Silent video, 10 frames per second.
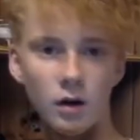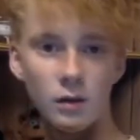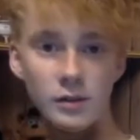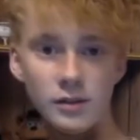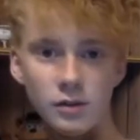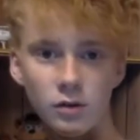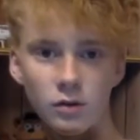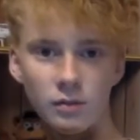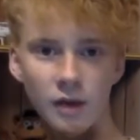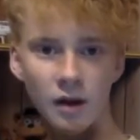We should call
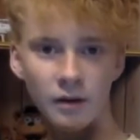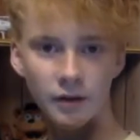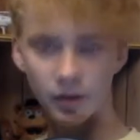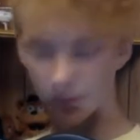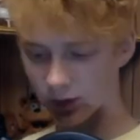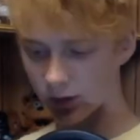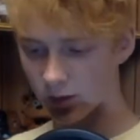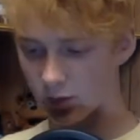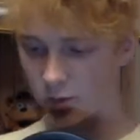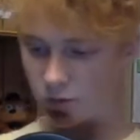Mario.
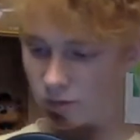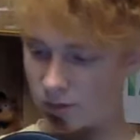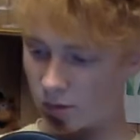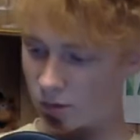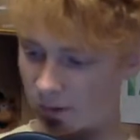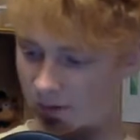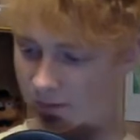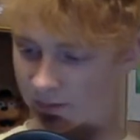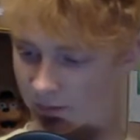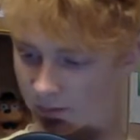Should we call
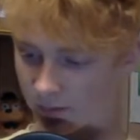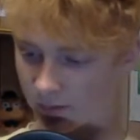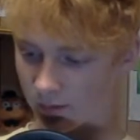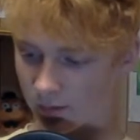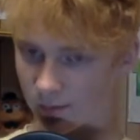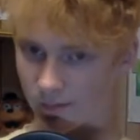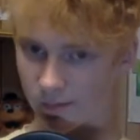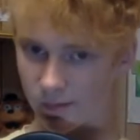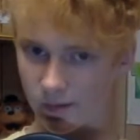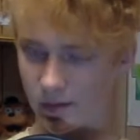Mario? Hell yeah,
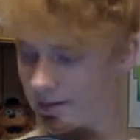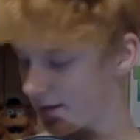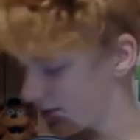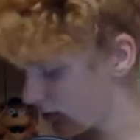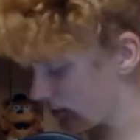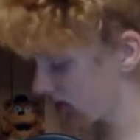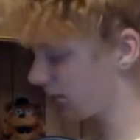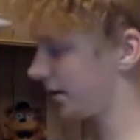man. Yes, awesome idea.